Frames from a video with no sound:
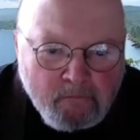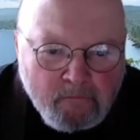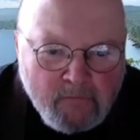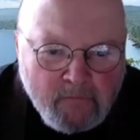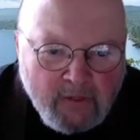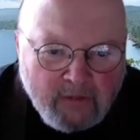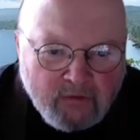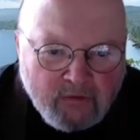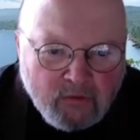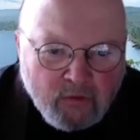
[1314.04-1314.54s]

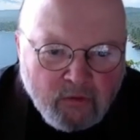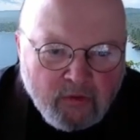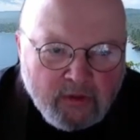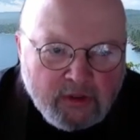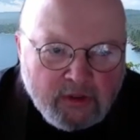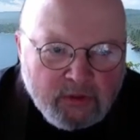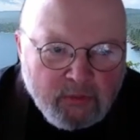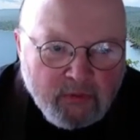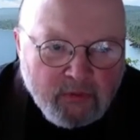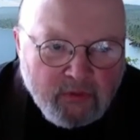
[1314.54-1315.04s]
as though
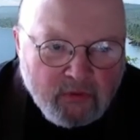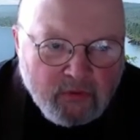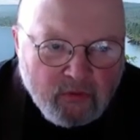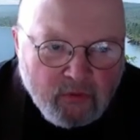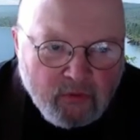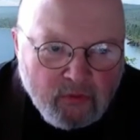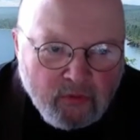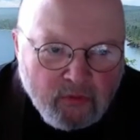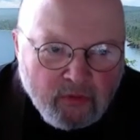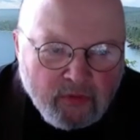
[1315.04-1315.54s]
this were the
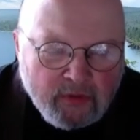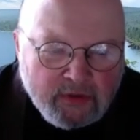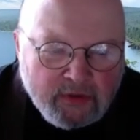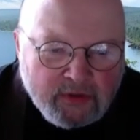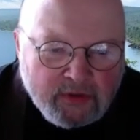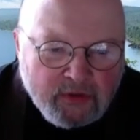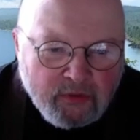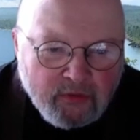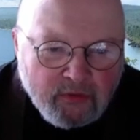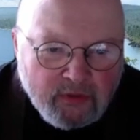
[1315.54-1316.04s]
truth,
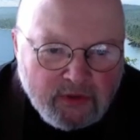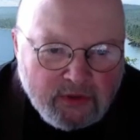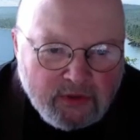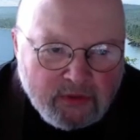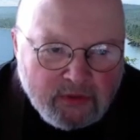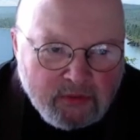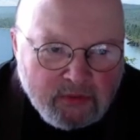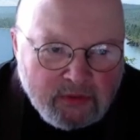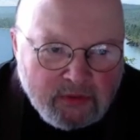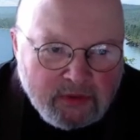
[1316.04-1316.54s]
as though
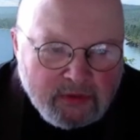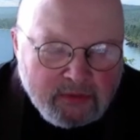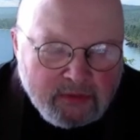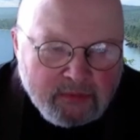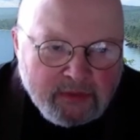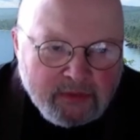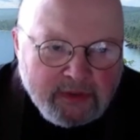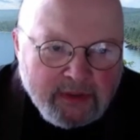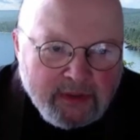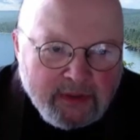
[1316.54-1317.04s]
this were
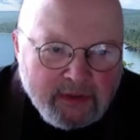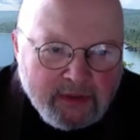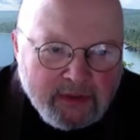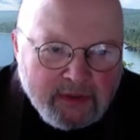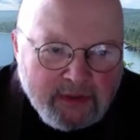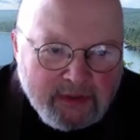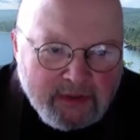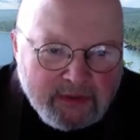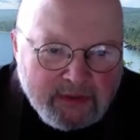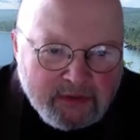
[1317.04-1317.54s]

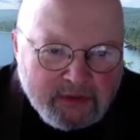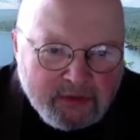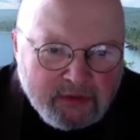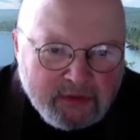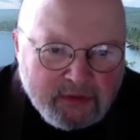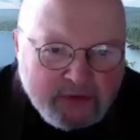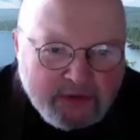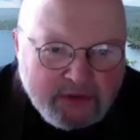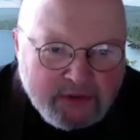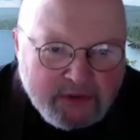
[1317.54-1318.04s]
reality, as though
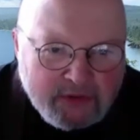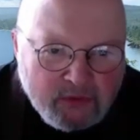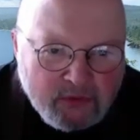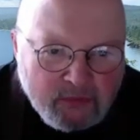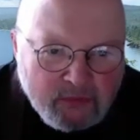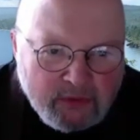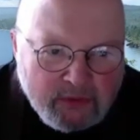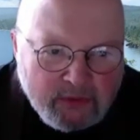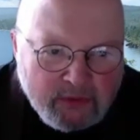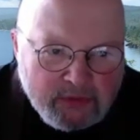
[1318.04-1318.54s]
this is the
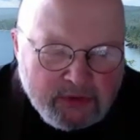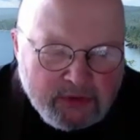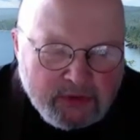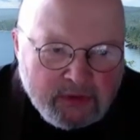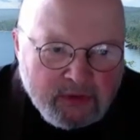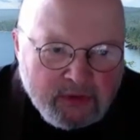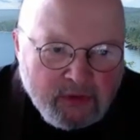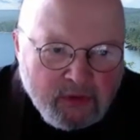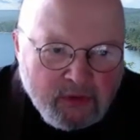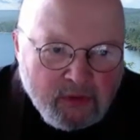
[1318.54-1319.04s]
way we
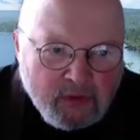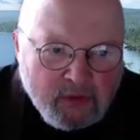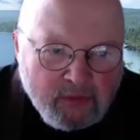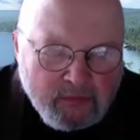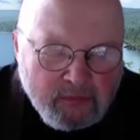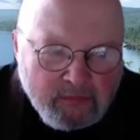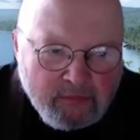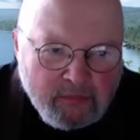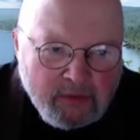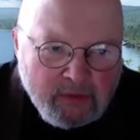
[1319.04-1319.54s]
should go,
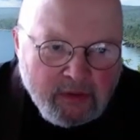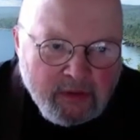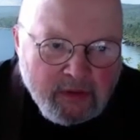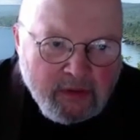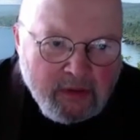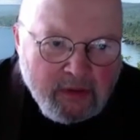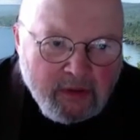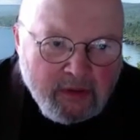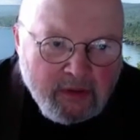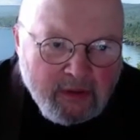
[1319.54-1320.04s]

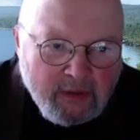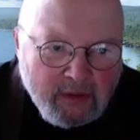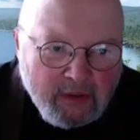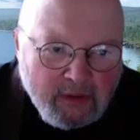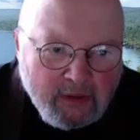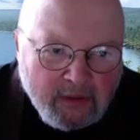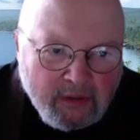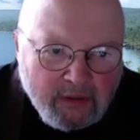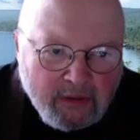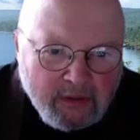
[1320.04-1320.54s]

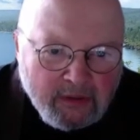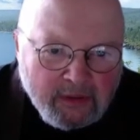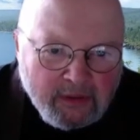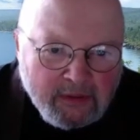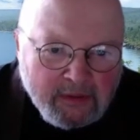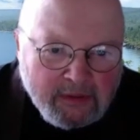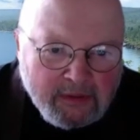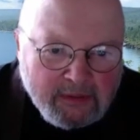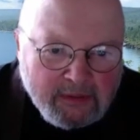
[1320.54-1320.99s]
that